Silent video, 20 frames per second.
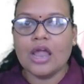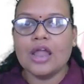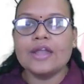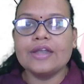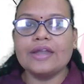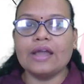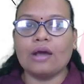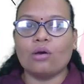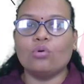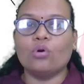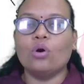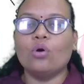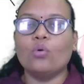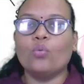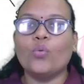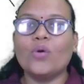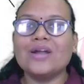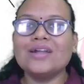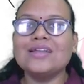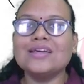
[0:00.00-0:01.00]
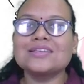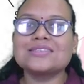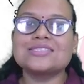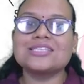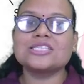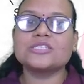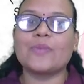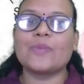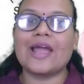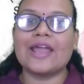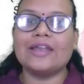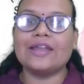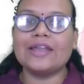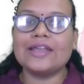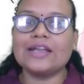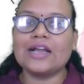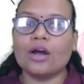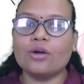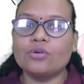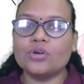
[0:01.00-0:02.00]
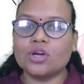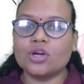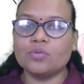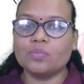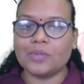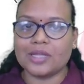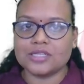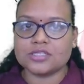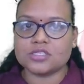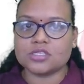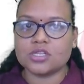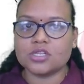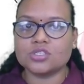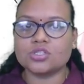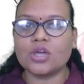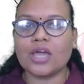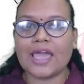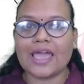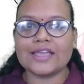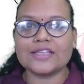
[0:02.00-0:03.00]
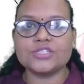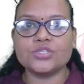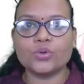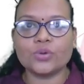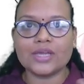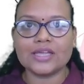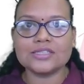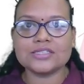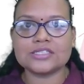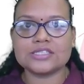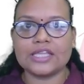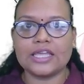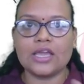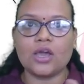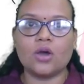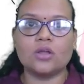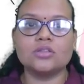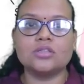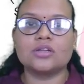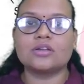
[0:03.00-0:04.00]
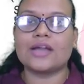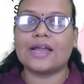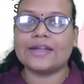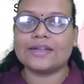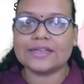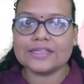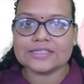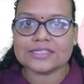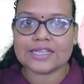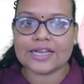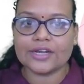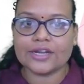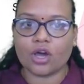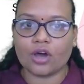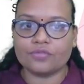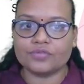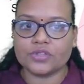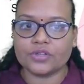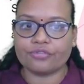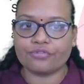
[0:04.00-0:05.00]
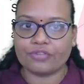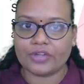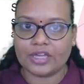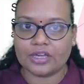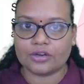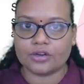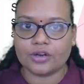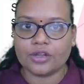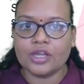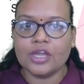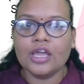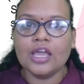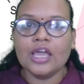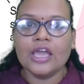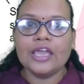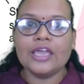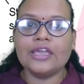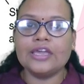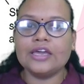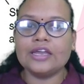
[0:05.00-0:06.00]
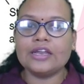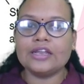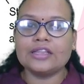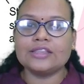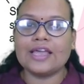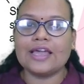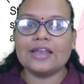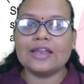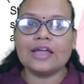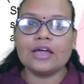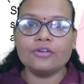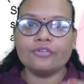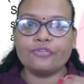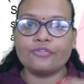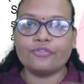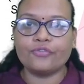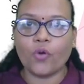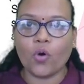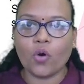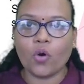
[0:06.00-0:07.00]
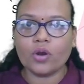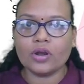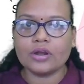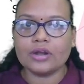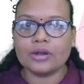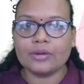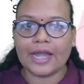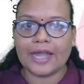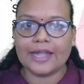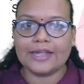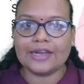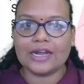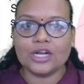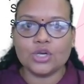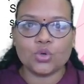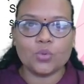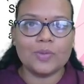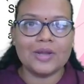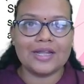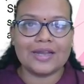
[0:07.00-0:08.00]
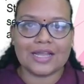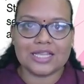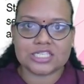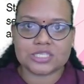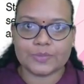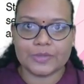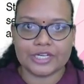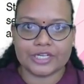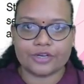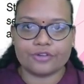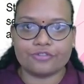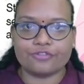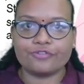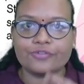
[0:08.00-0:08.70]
Now, what does this binary countdown means? So as you can see on the right hand side of the figure, here there are four data to be transmitted.